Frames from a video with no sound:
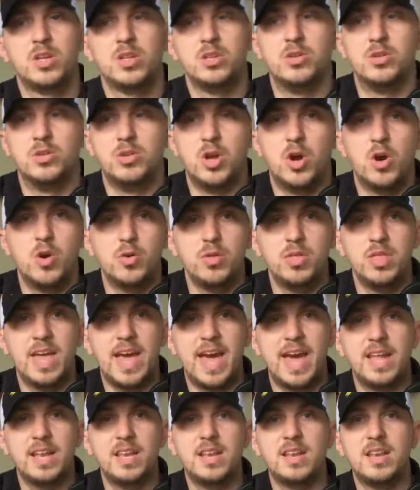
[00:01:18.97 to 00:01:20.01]
you'll know
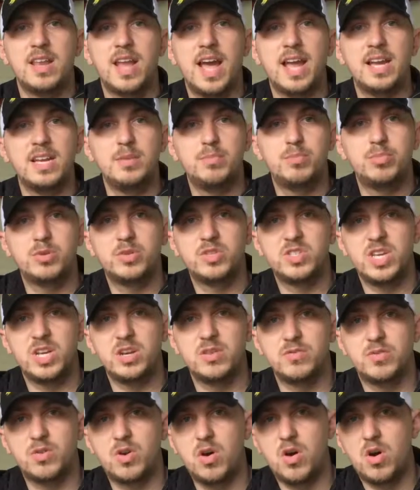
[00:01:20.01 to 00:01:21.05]
that 90%
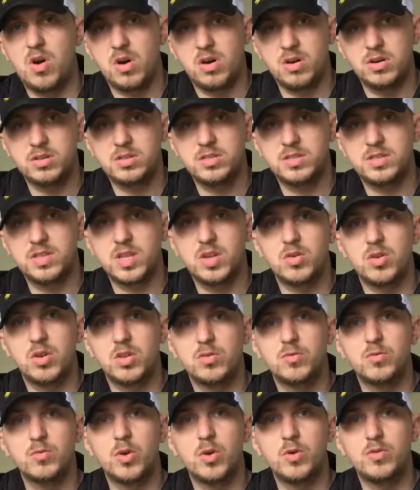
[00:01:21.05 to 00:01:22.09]
of cars that are on
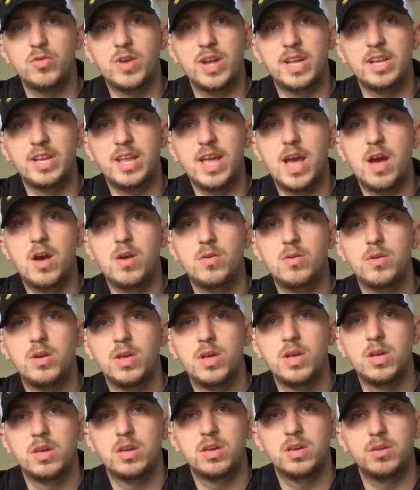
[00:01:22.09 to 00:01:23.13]
the road right now
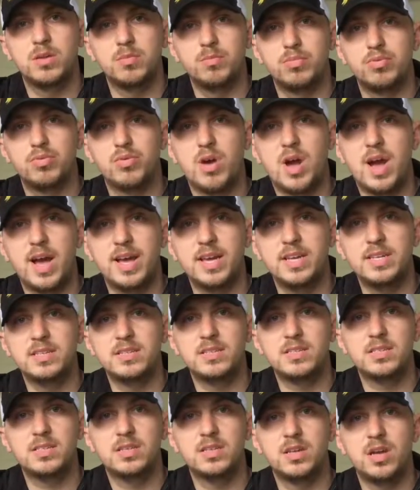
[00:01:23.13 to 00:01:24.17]

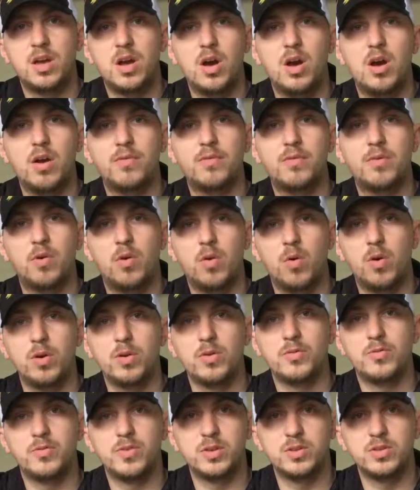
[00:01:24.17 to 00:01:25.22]
comprise of
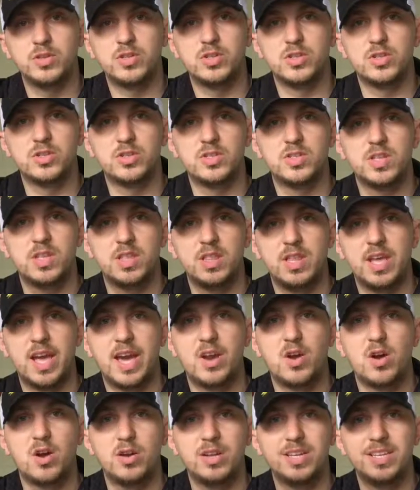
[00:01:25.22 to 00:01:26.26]
oil filters
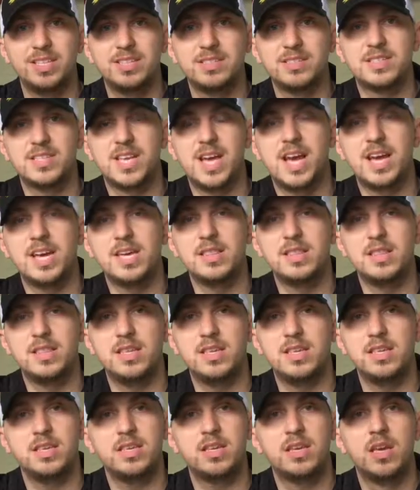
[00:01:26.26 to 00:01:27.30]
that are inside
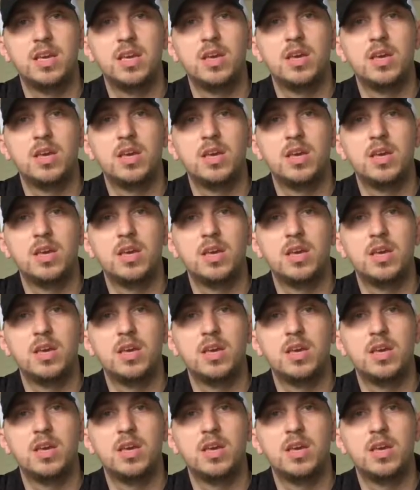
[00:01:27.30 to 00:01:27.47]
the